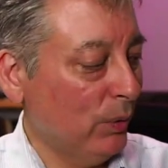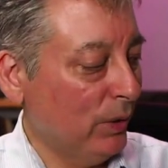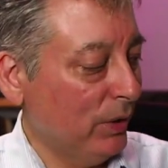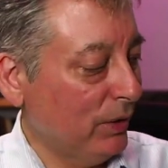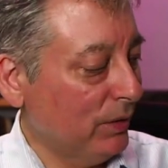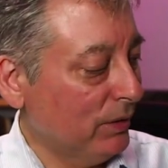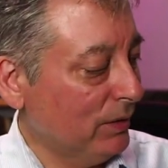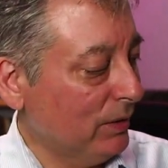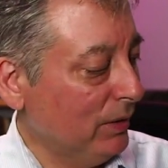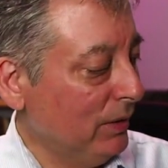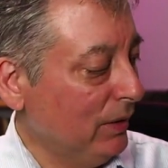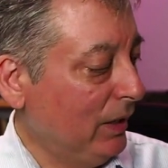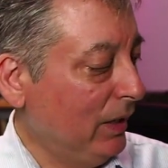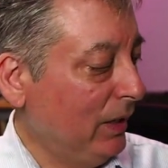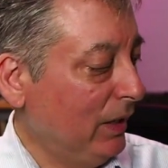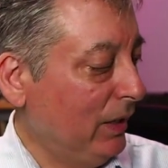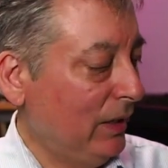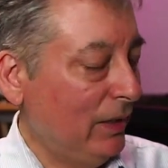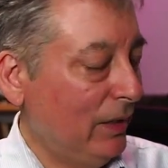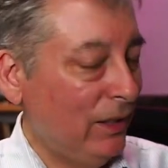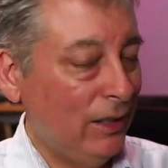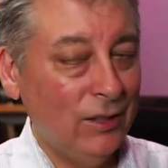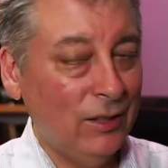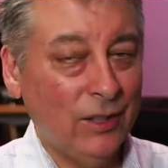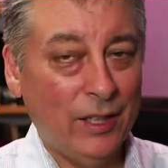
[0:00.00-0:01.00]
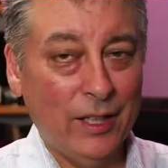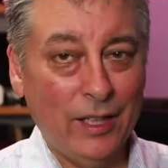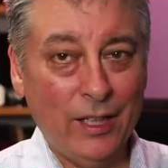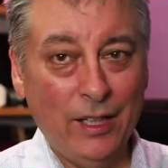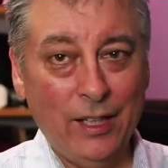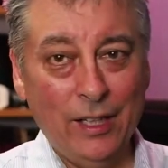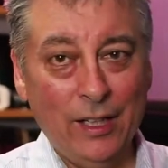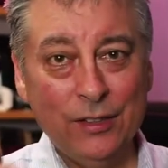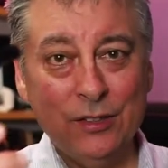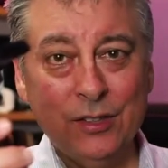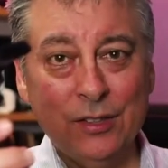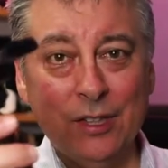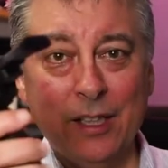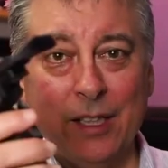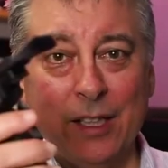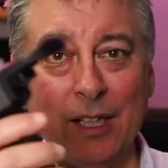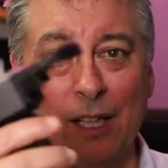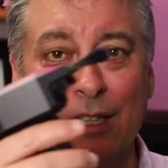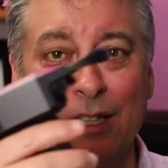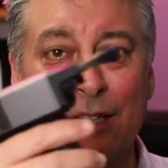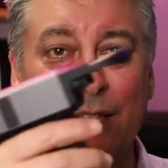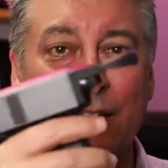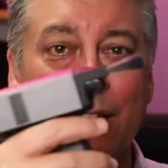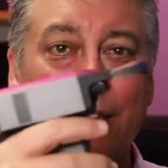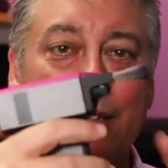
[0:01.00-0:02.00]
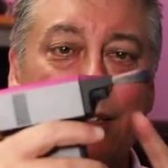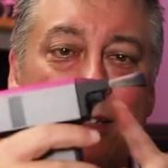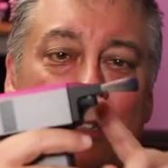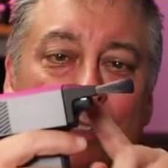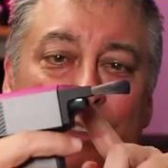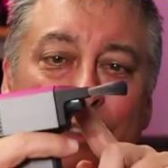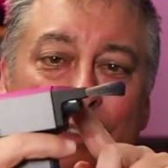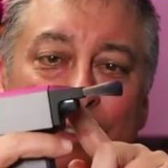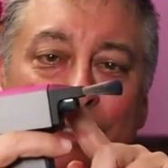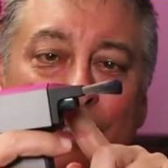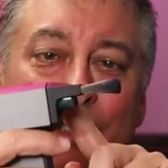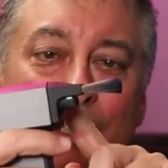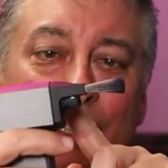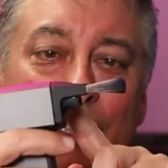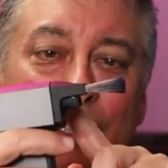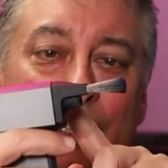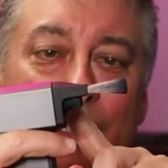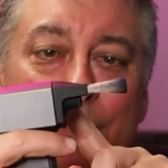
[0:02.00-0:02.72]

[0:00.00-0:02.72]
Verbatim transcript: Whereas, you know, I kind of like this